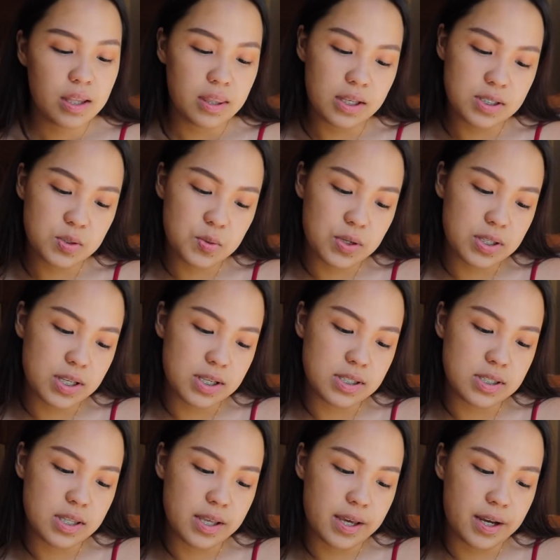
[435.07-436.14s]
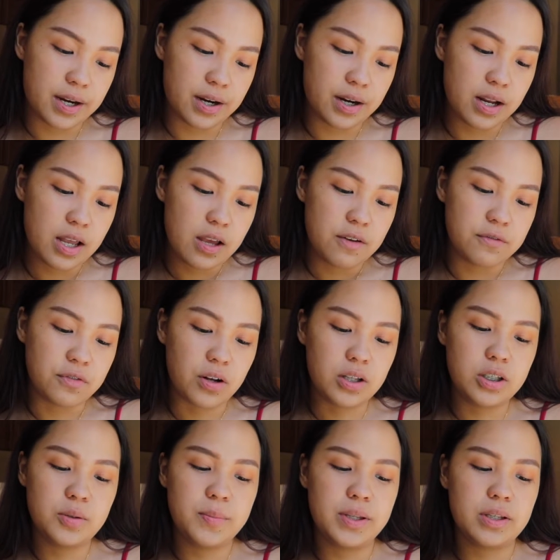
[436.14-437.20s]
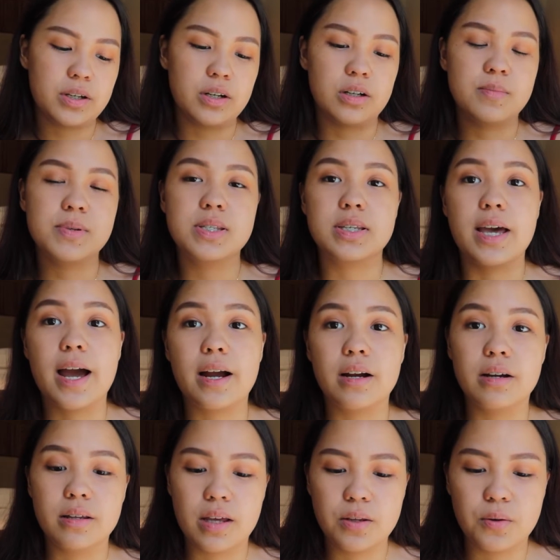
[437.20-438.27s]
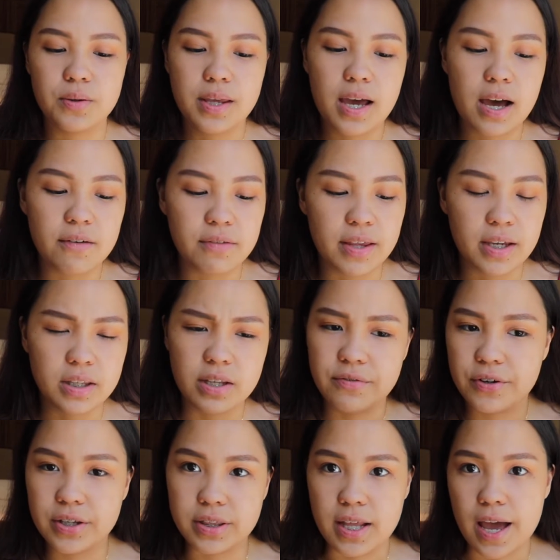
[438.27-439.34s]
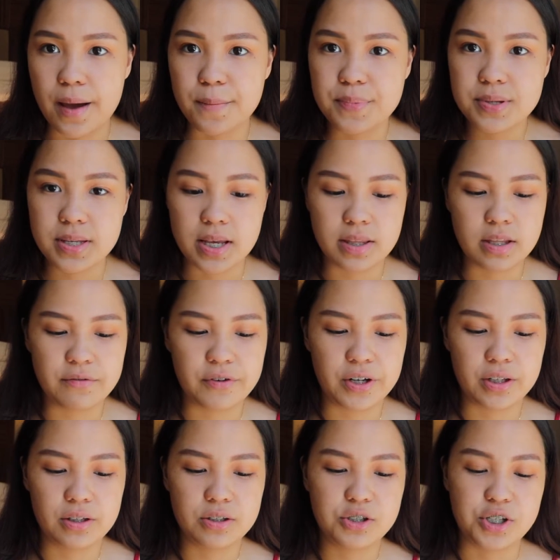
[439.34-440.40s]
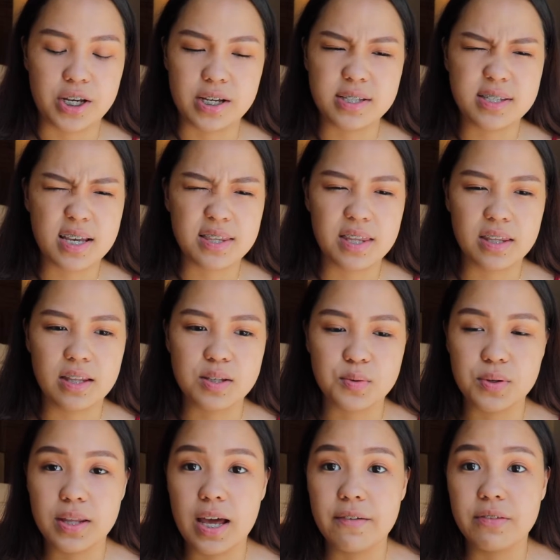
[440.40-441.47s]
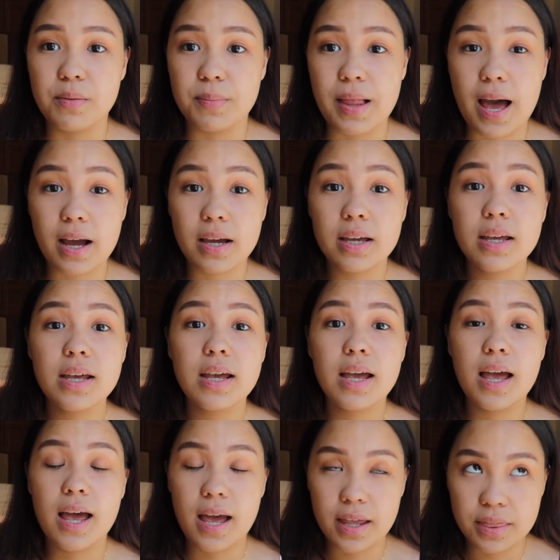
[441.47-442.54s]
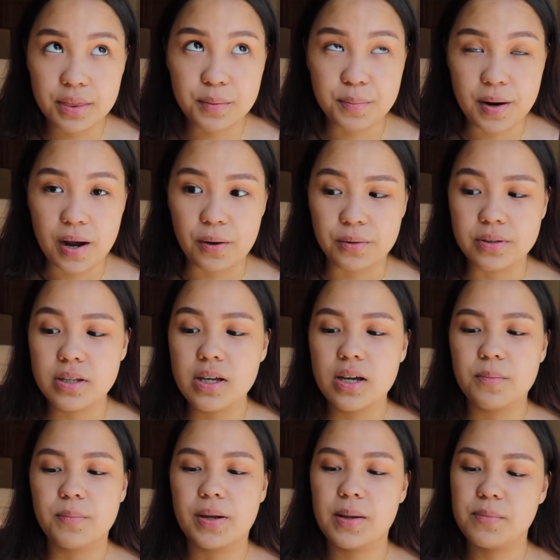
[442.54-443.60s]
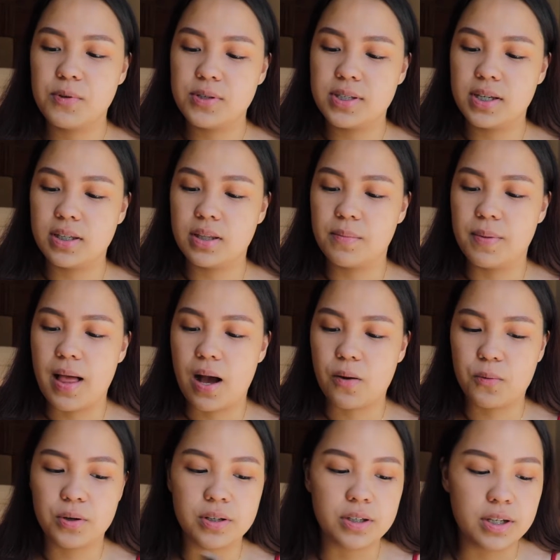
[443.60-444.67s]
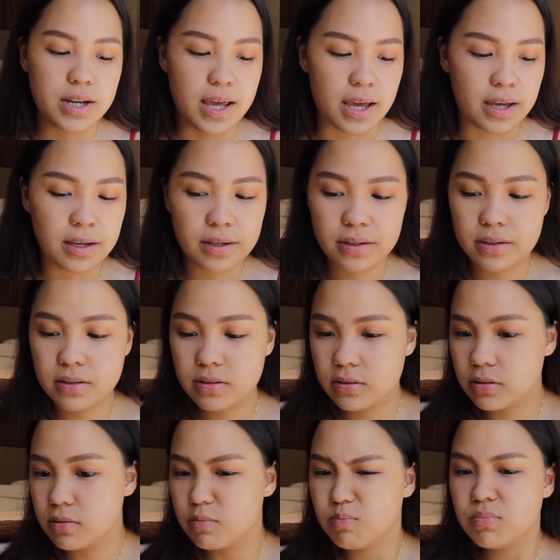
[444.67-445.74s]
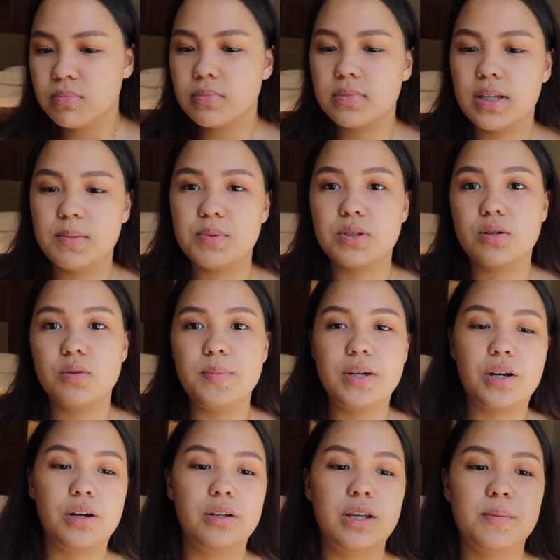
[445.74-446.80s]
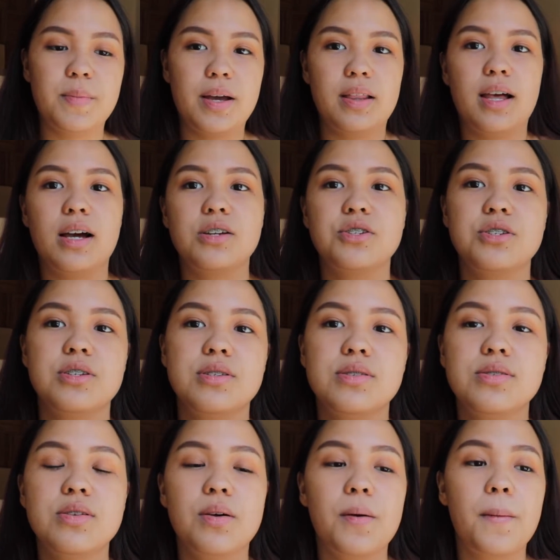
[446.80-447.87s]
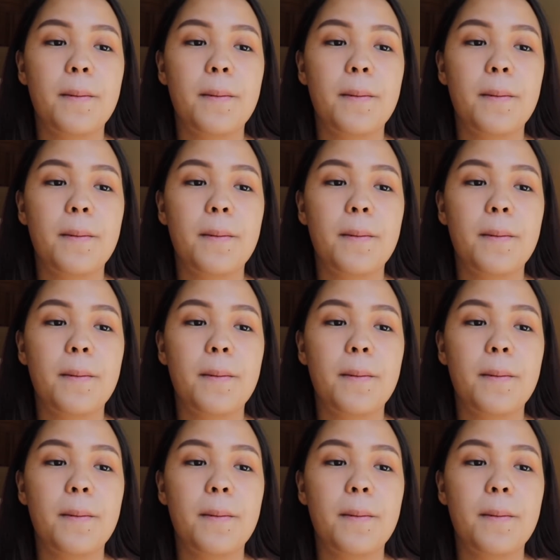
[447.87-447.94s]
This one is their Volume and Curl Mascara. I know they have like different types and different shades. I think this one, they have the black and the brown, but I'm using the black one today. I'm just going to be curling my lashes.